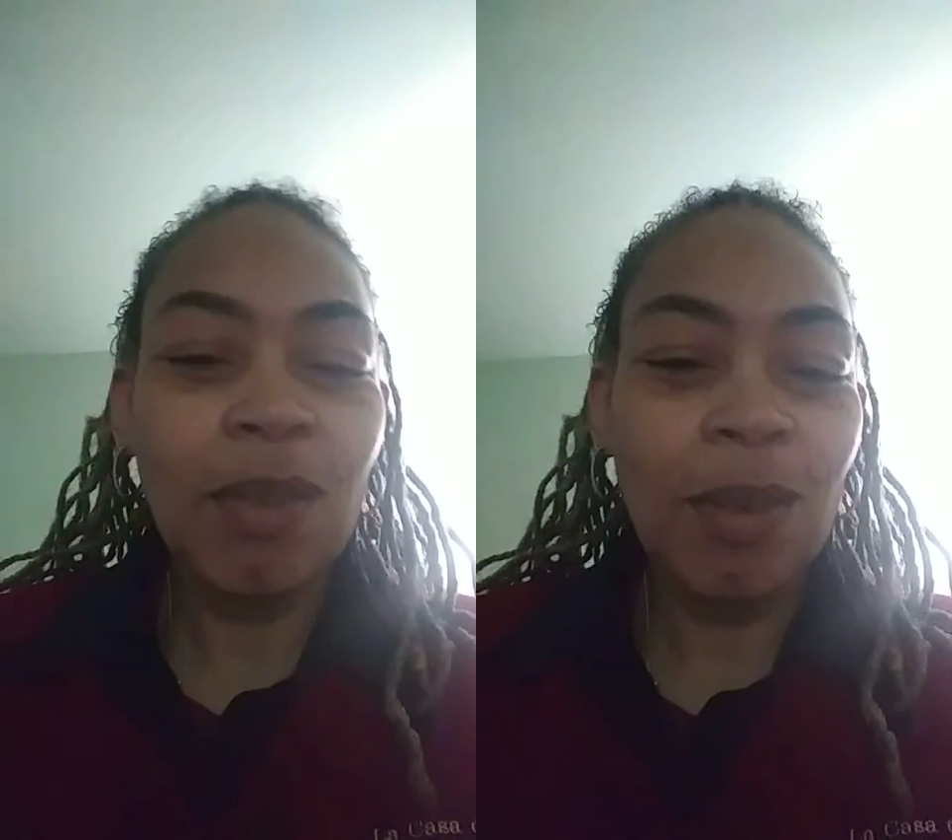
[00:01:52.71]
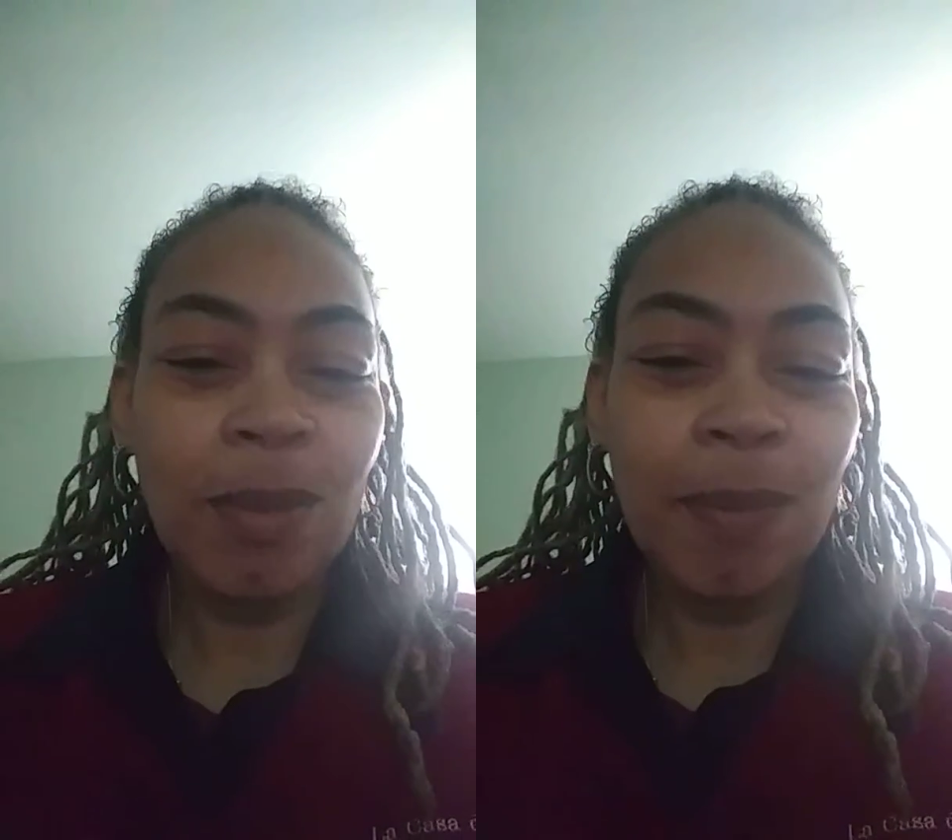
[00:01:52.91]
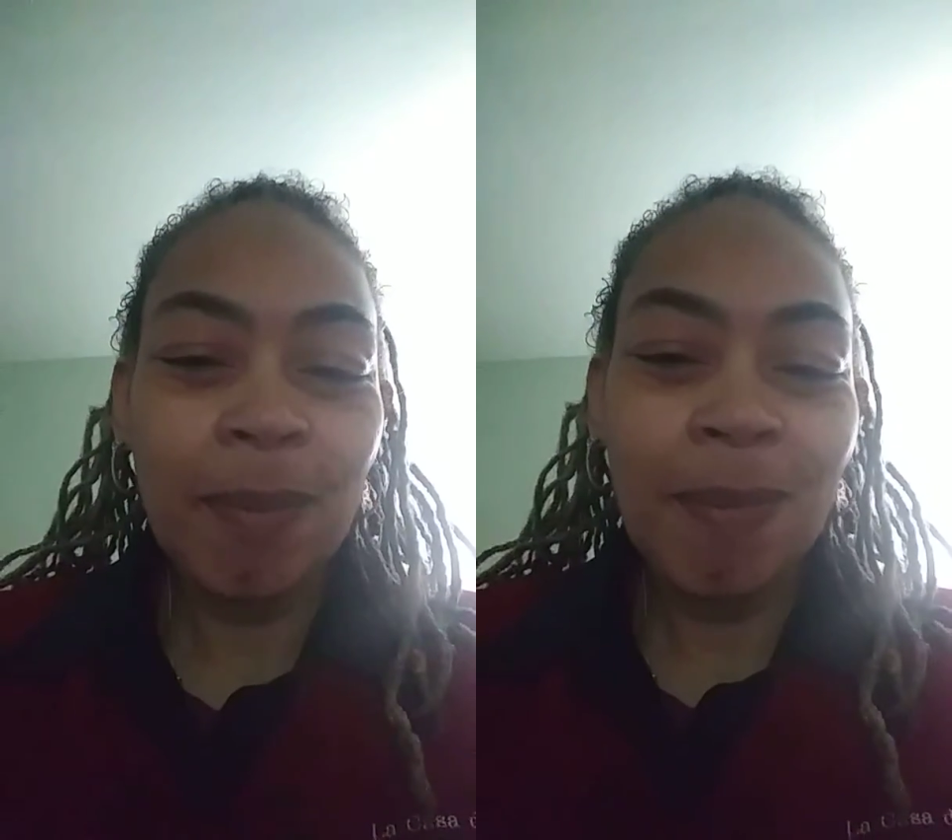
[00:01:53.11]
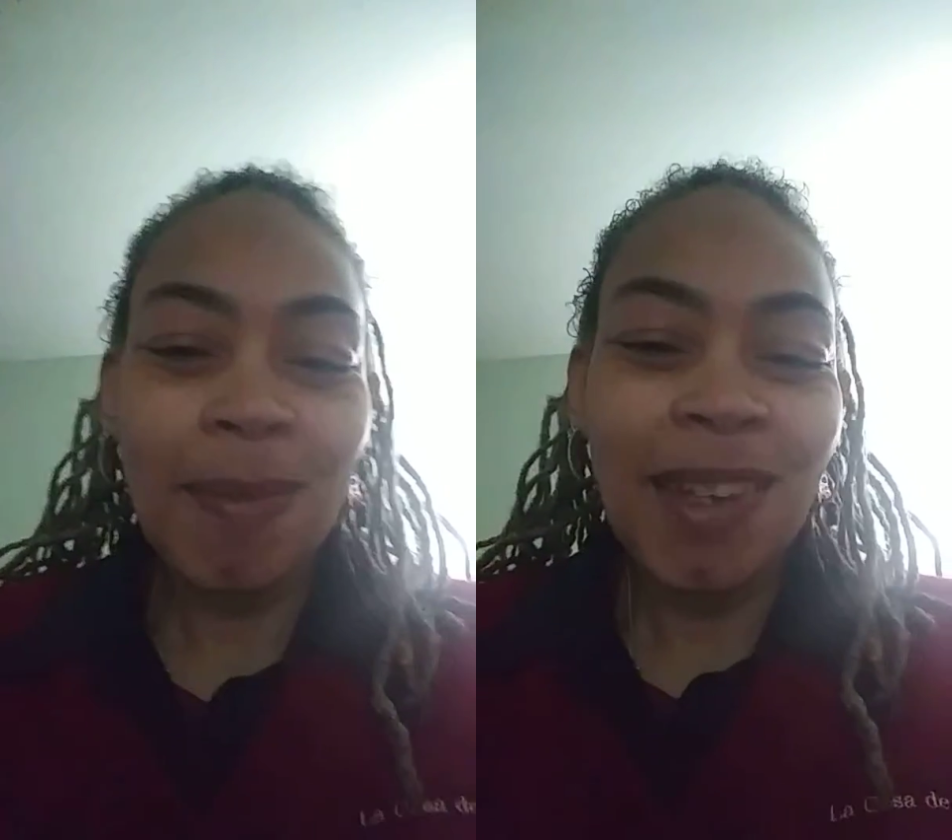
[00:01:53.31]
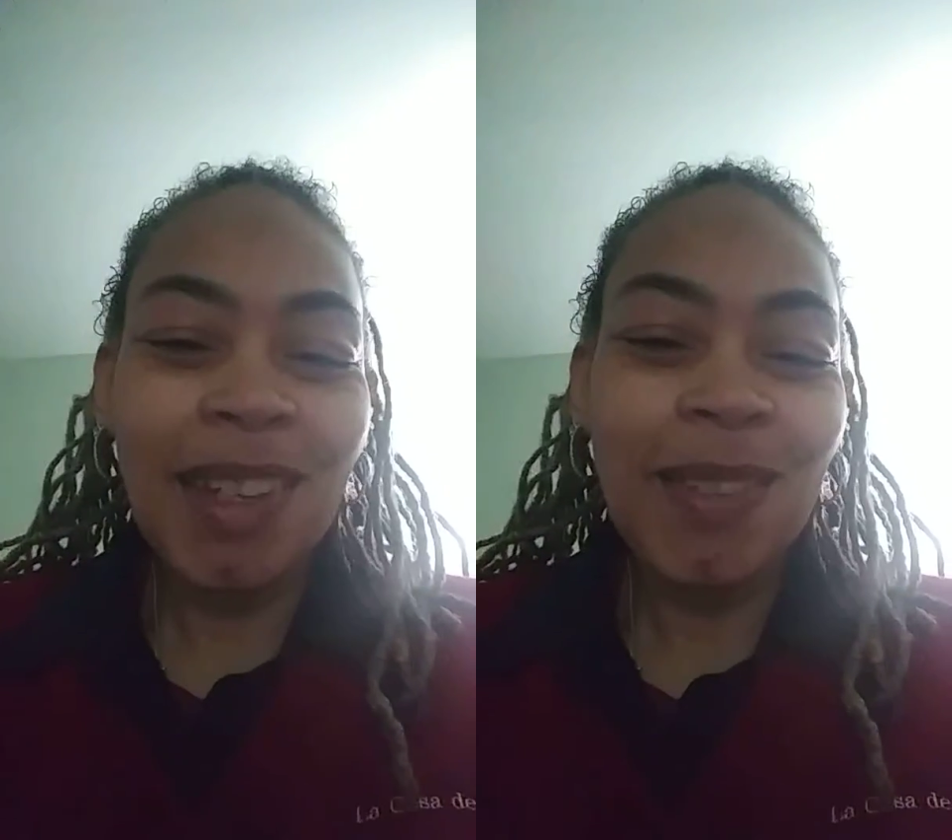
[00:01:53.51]
room
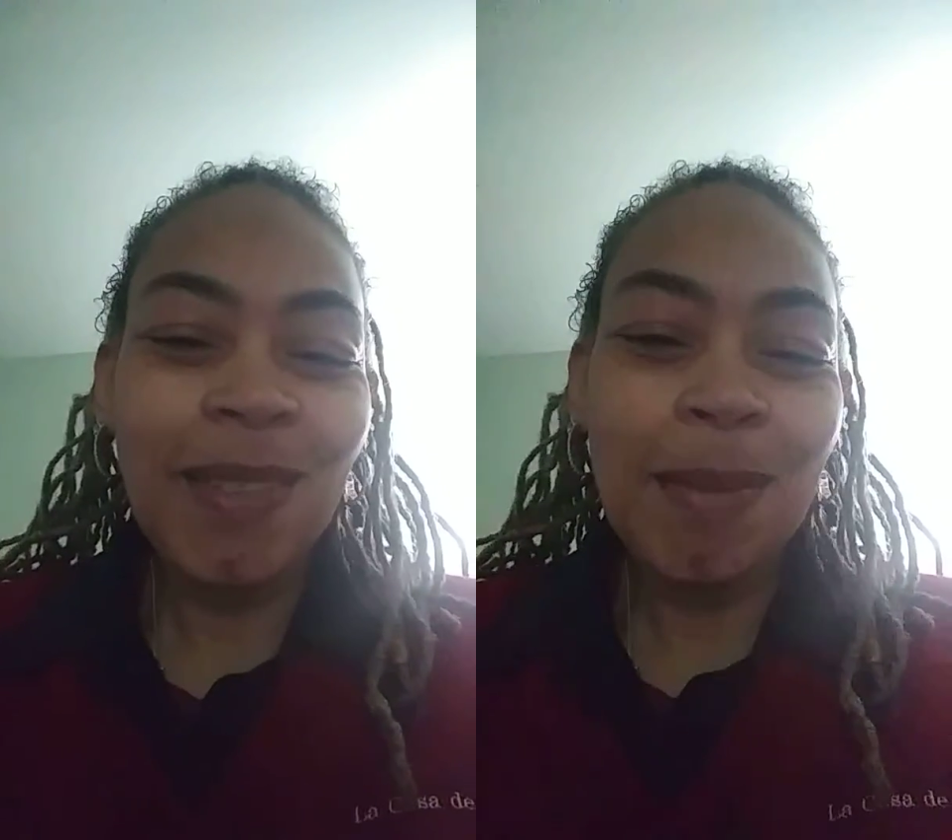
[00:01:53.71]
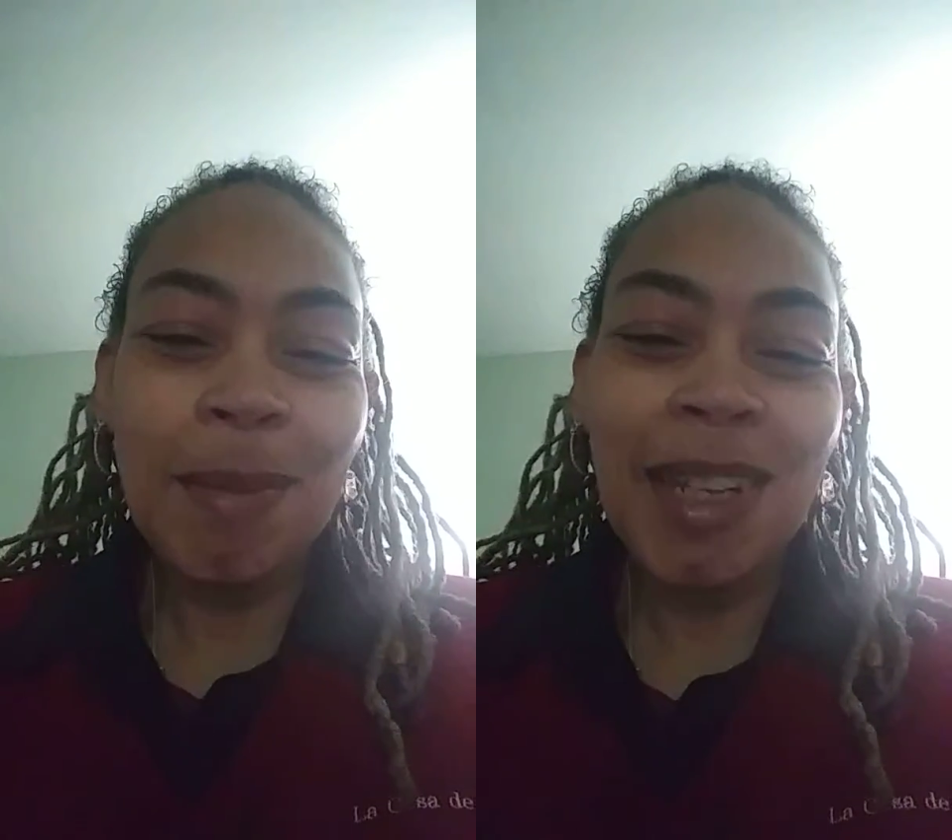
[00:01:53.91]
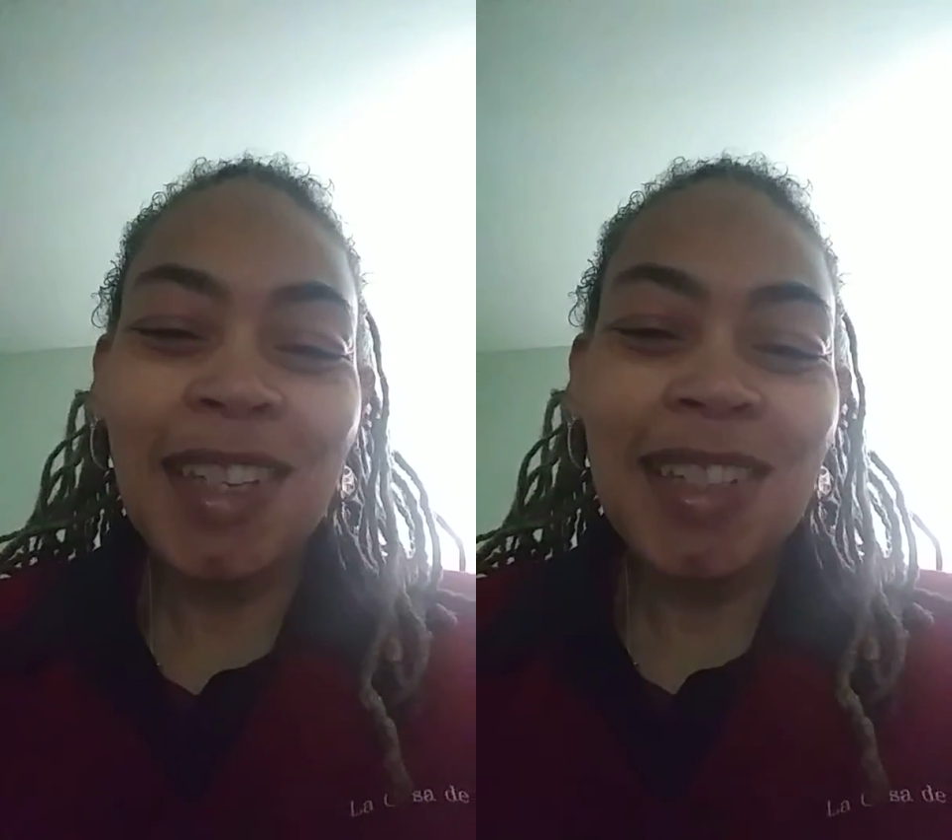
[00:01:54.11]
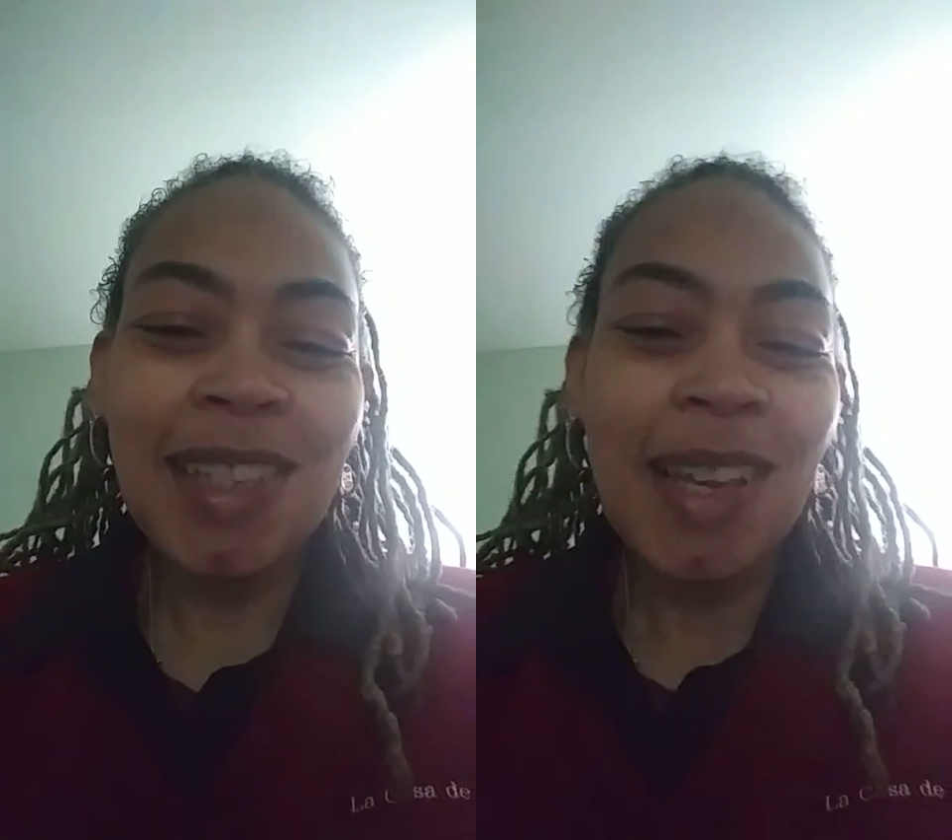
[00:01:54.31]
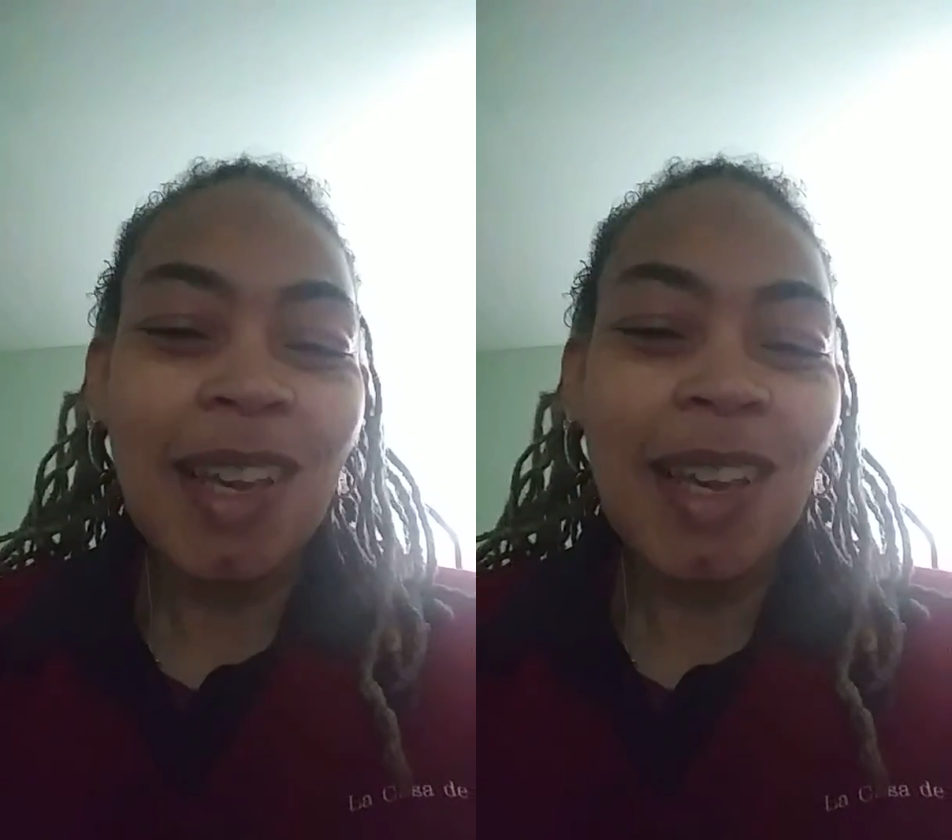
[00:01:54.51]
in a few minutes